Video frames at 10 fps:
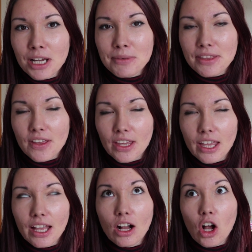might be
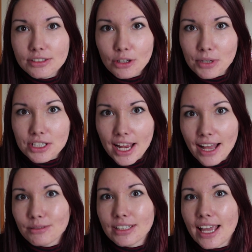thinking, so much
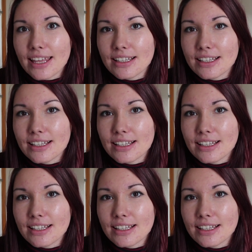outlay,